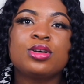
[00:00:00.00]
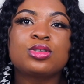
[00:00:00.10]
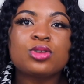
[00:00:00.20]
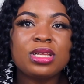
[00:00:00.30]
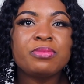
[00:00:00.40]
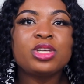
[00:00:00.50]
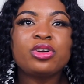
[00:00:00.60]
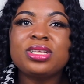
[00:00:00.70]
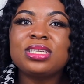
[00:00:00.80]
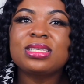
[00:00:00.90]
So the
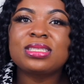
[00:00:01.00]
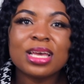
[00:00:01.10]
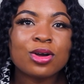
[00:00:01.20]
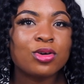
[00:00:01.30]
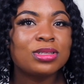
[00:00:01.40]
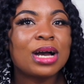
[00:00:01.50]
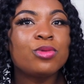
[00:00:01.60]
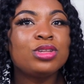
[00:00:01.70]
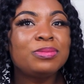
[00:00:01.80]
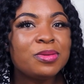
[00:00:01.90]
majority stake owner
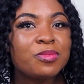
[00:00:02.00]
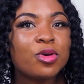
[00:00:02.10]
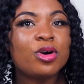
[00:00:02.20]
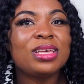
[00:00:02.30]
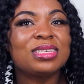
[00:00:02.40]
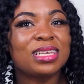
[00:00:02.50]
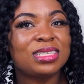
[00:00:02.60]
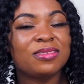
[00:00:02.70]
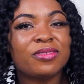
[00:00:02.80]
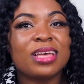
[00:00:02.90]
would be more
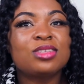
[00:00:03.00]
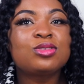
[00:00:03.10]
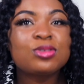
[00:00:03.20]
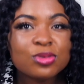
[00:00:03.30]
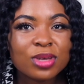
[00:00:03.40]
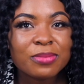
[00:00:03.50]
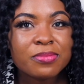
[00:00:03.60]
incentivized to